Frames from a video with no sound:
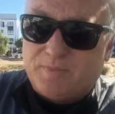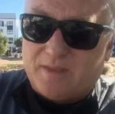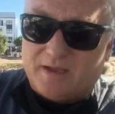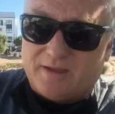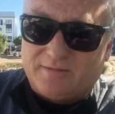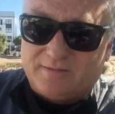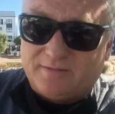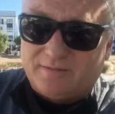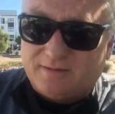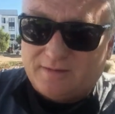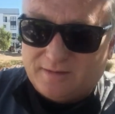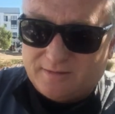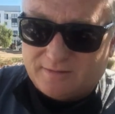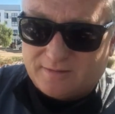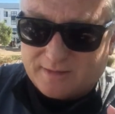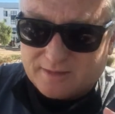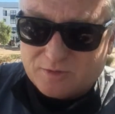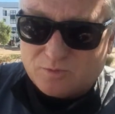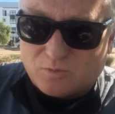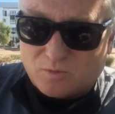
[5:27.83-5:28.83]
I think
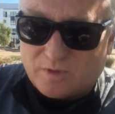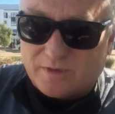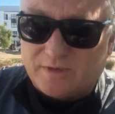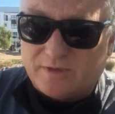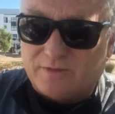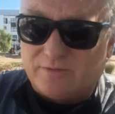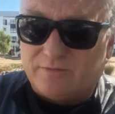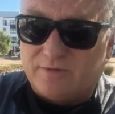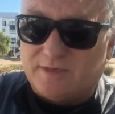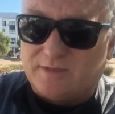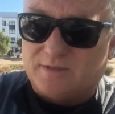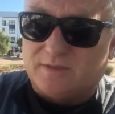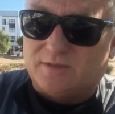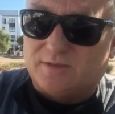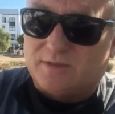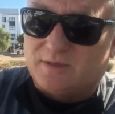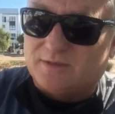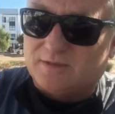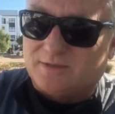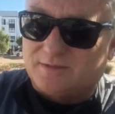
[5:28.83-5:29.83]
that's one of the
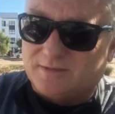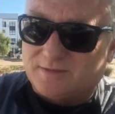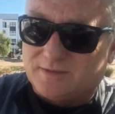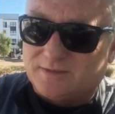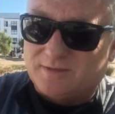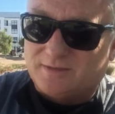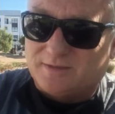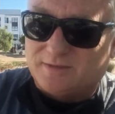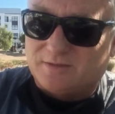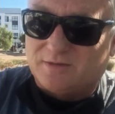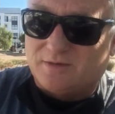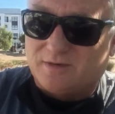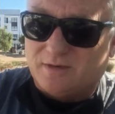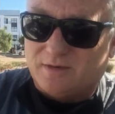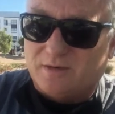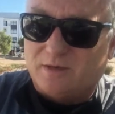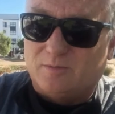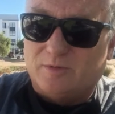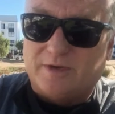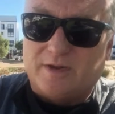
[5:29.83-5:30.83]
reasons our statistics are a
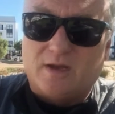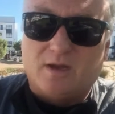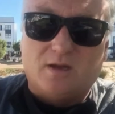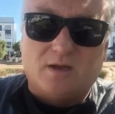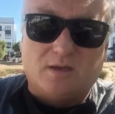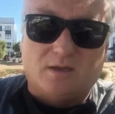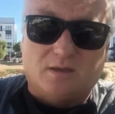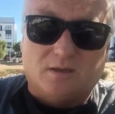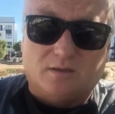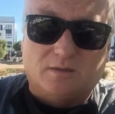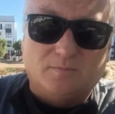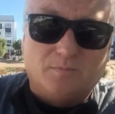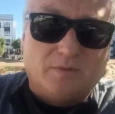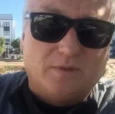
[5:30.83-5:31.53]
little bit higher,